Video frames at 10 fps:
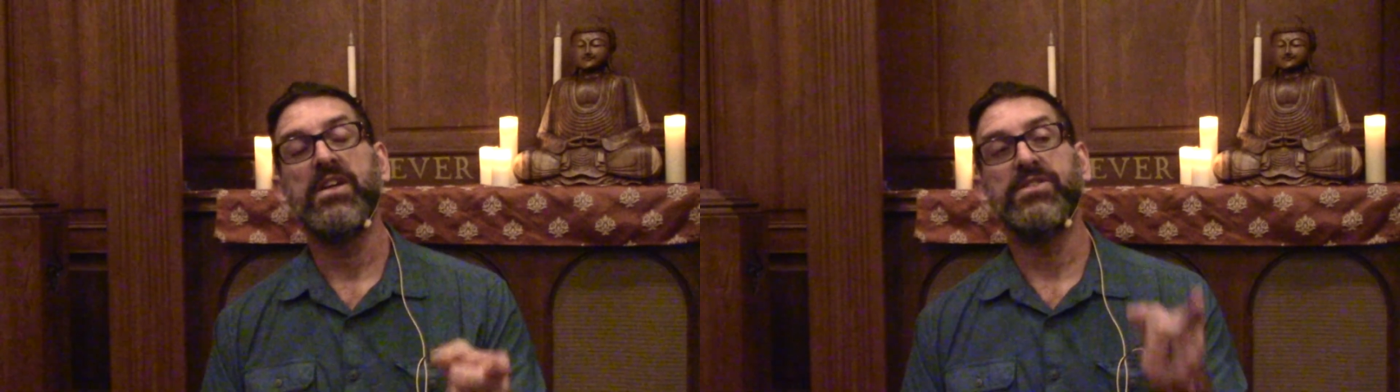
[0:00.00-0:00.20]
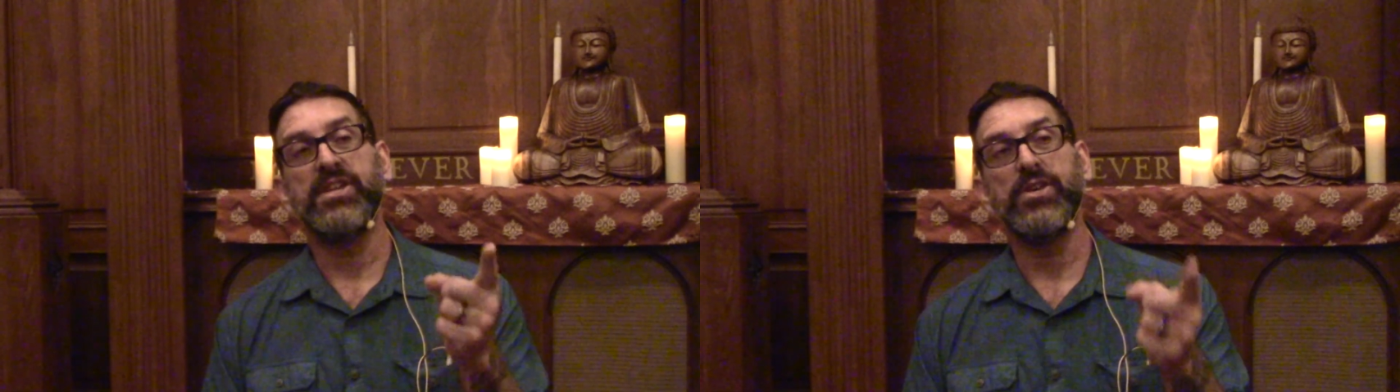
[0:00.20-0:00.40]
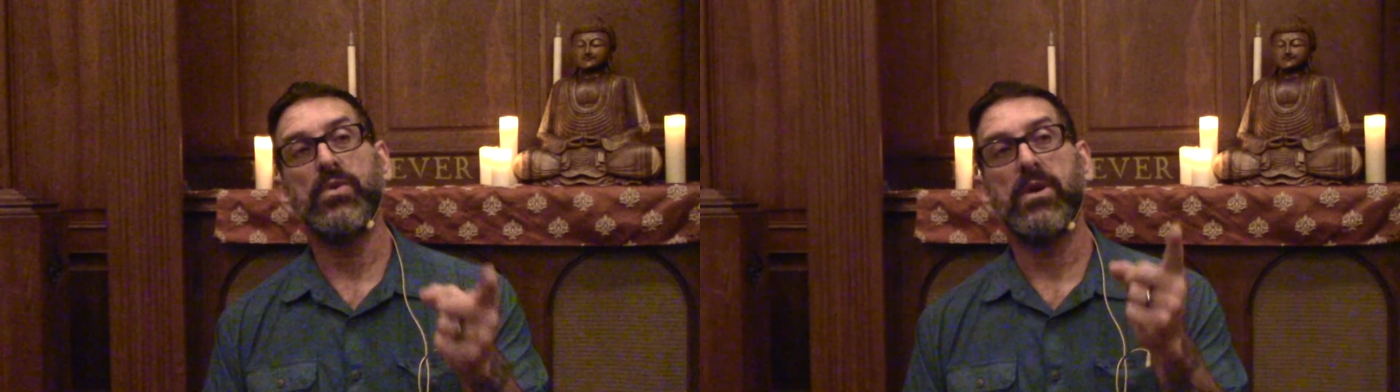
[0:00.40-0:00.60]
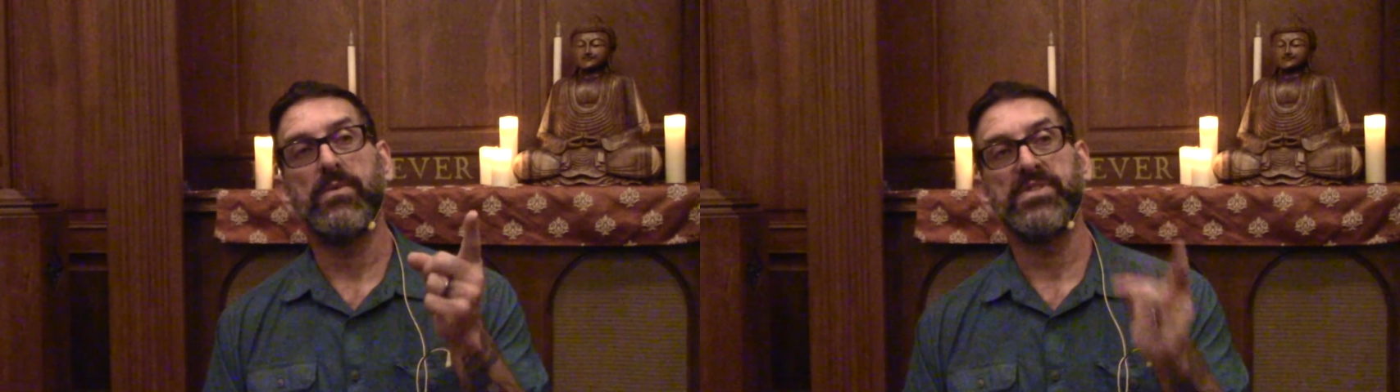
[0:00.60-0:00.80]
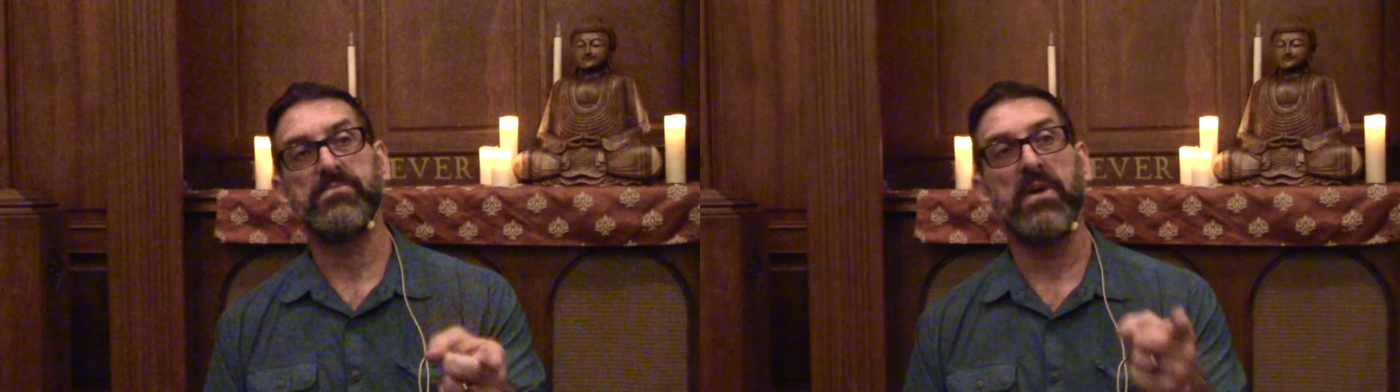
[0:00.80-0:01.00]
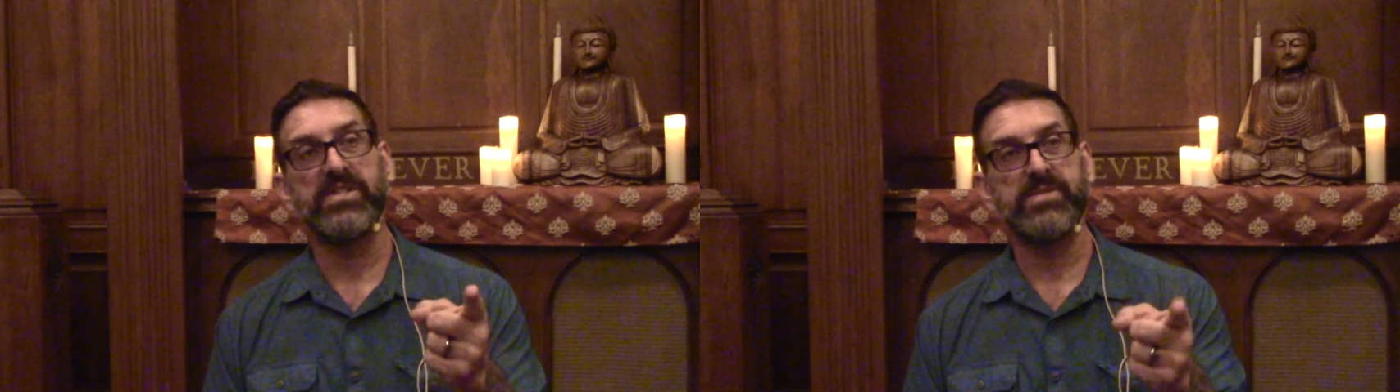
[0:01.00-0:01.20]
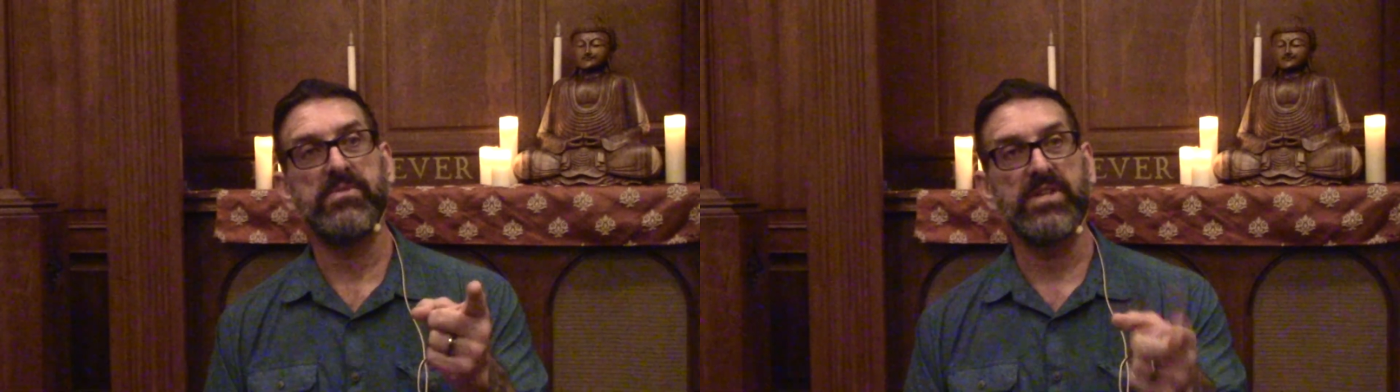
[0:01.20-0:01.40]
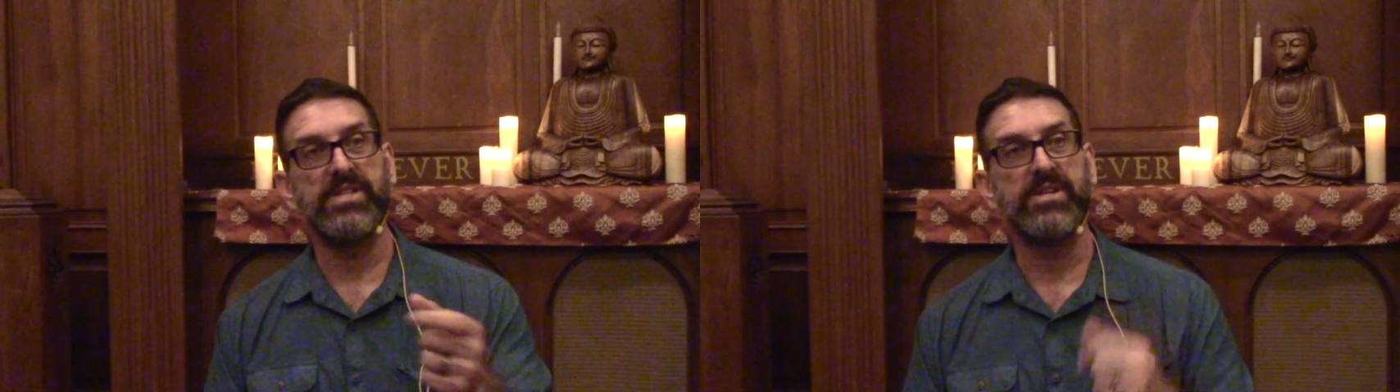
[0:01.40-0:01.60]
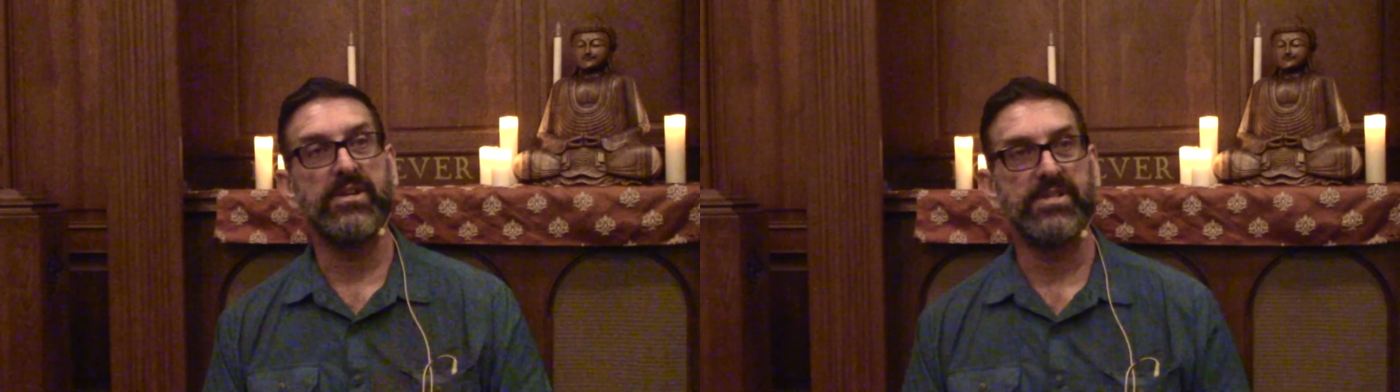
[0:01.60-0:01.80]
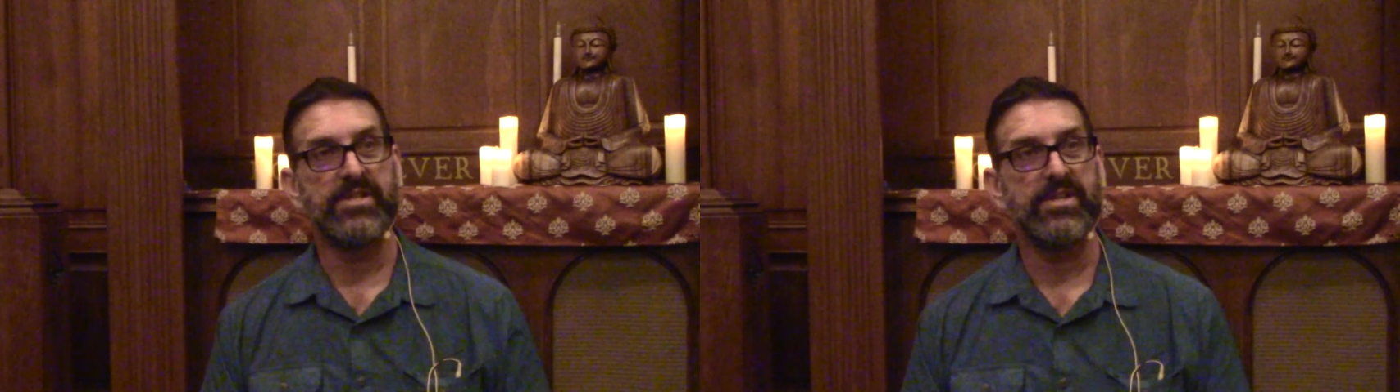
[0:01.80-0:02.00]
that you are a responsible
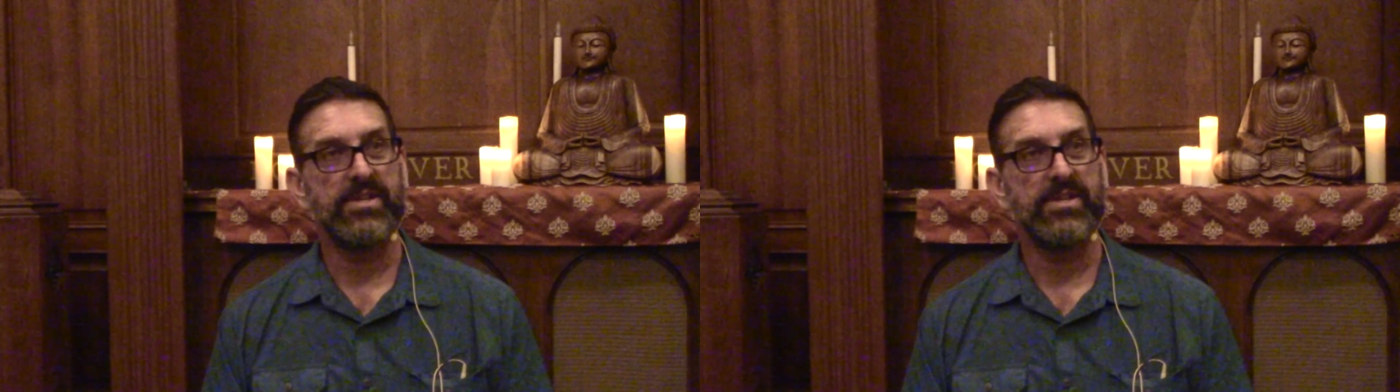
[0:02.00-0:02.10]
adult